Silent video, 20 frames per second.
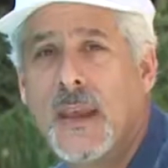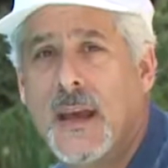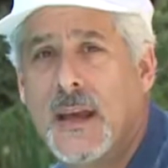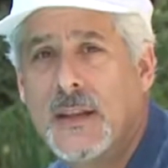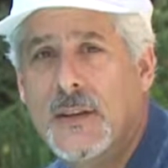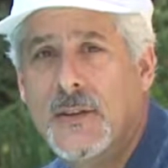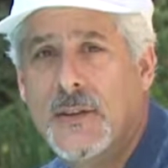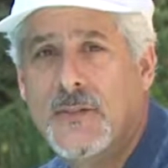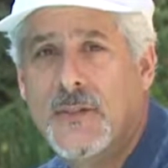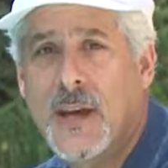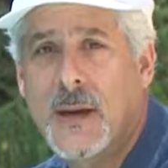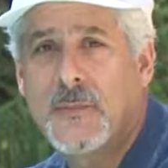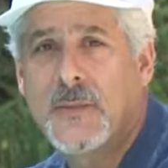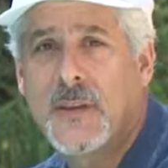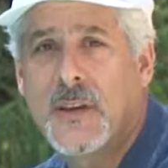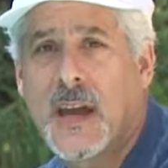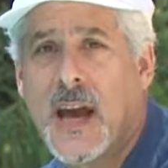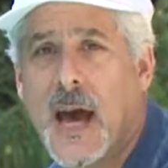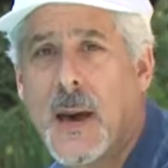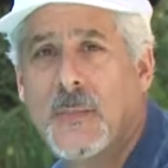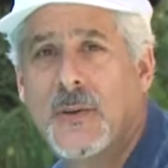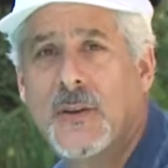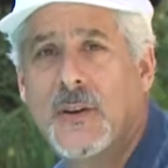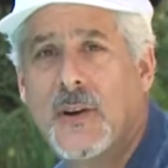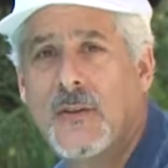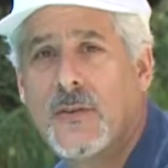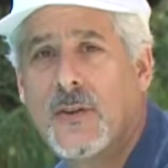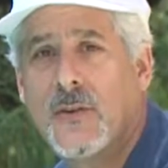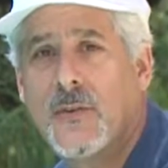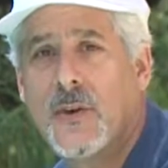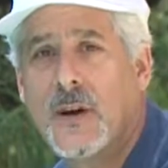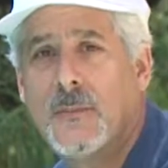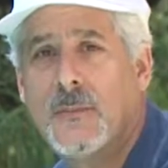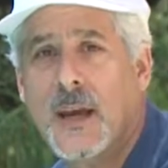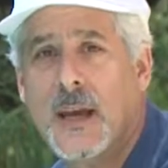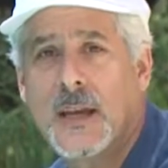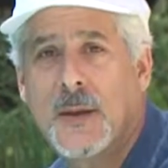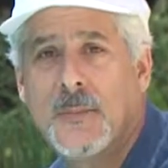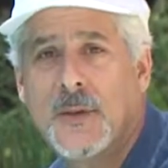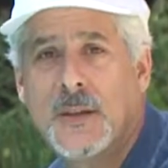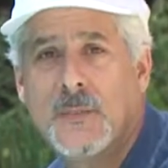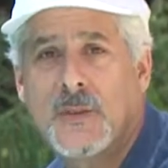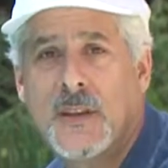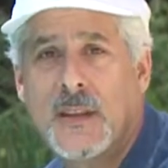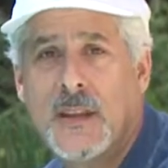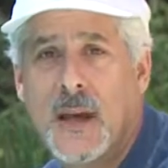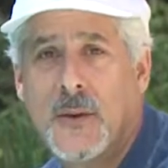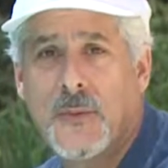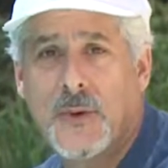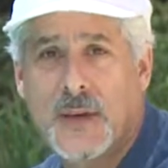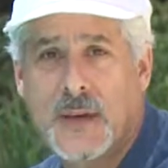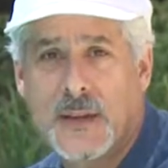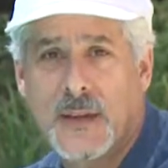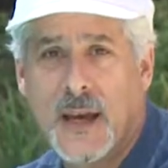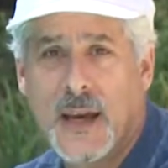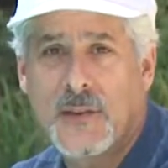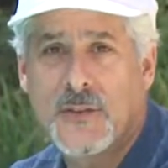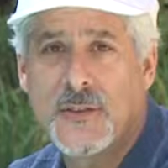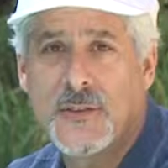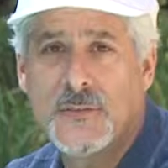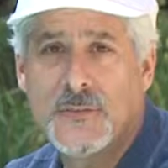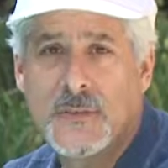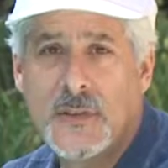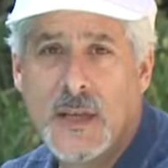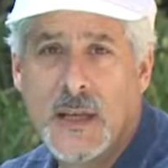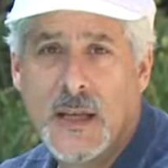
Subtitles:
and you attempt to copy it over a 1 megabit network connection,